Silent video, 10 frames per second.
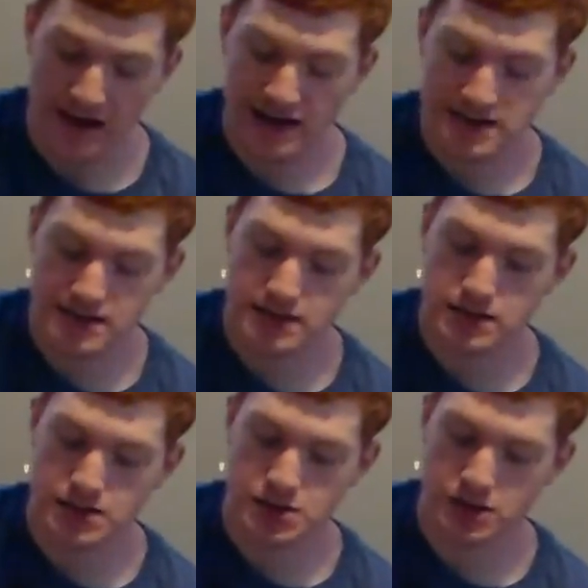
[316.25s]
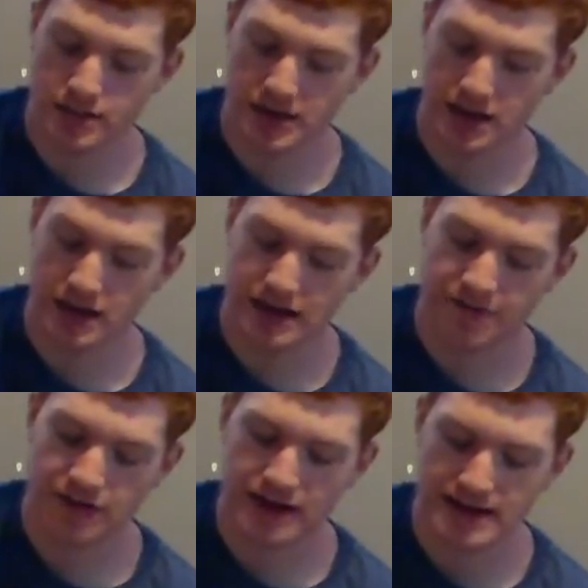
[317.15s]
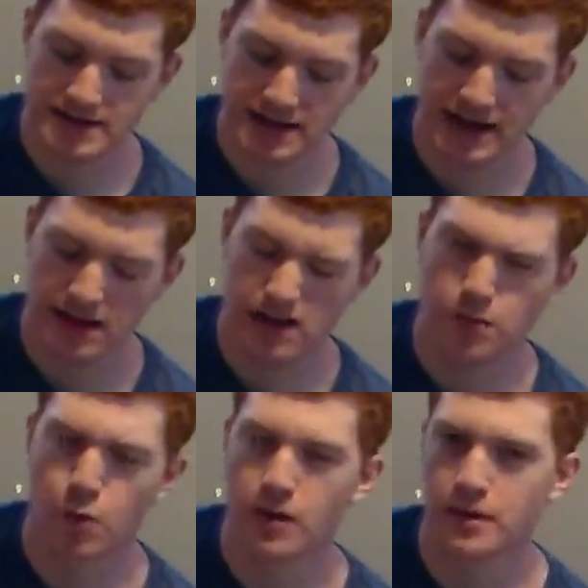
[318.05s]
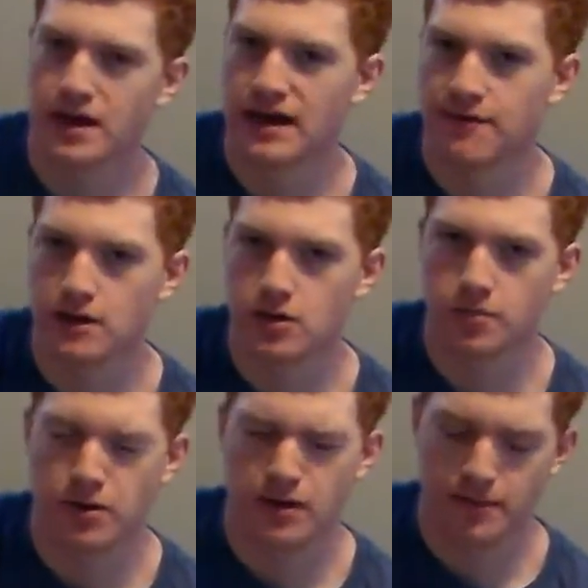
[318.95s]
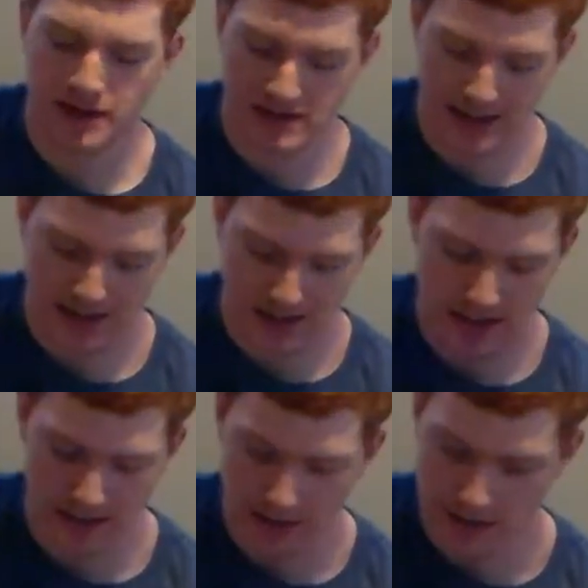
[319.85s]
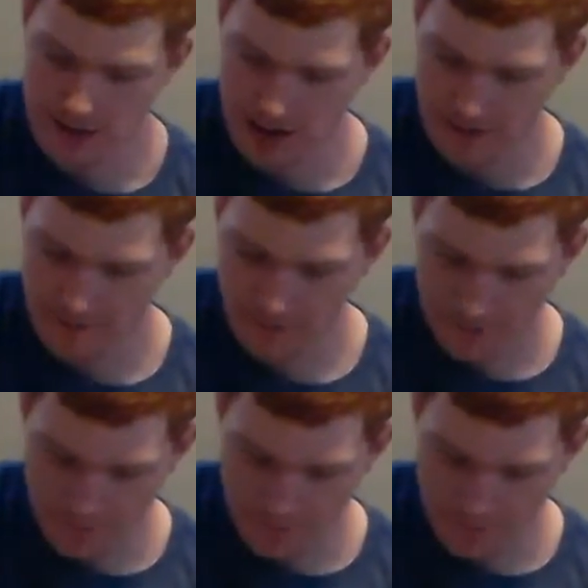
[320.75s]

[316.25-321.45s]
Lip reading: Next is the strumming, and after that is the ad-lib, where I'm going to have a little problem because like I said, it cuts off.